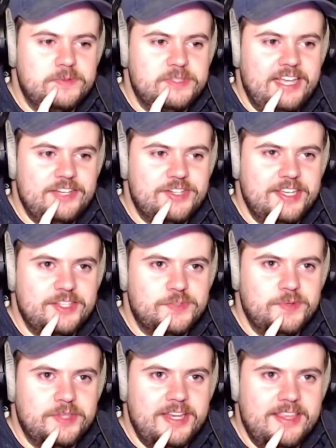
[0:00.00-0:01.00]
substantiate this
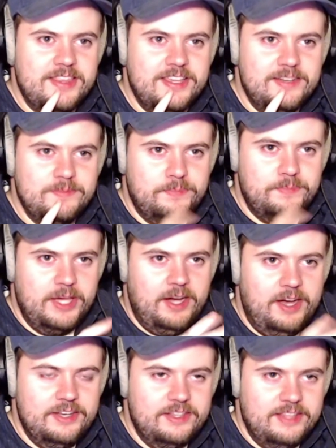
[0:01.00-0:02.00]
with anything
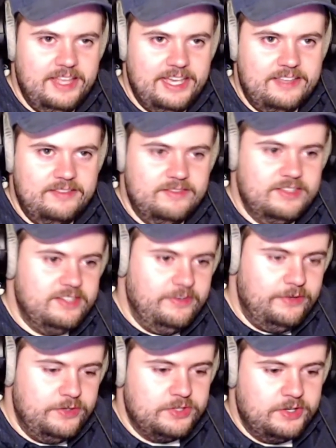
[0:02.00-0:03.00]
beyond like the stuff
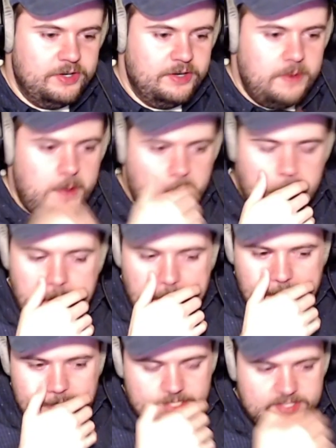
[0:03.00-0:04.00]
we just heard,
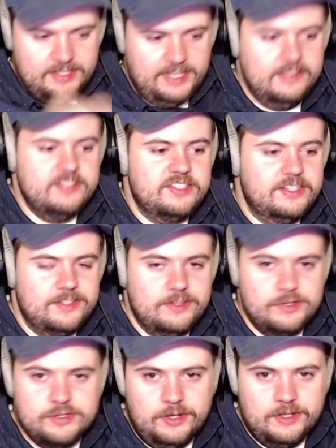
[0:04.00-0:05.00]
and just like listening to the
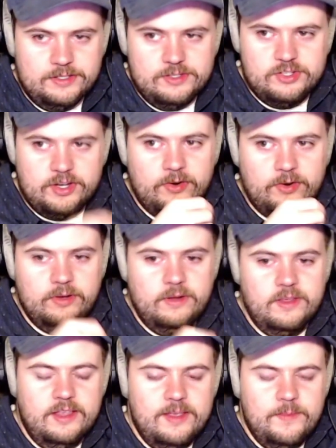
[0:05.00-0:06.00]
songs in general.
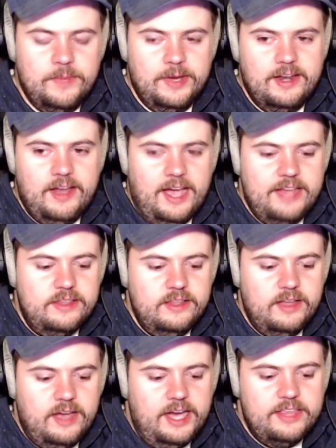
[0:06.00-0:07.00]
But I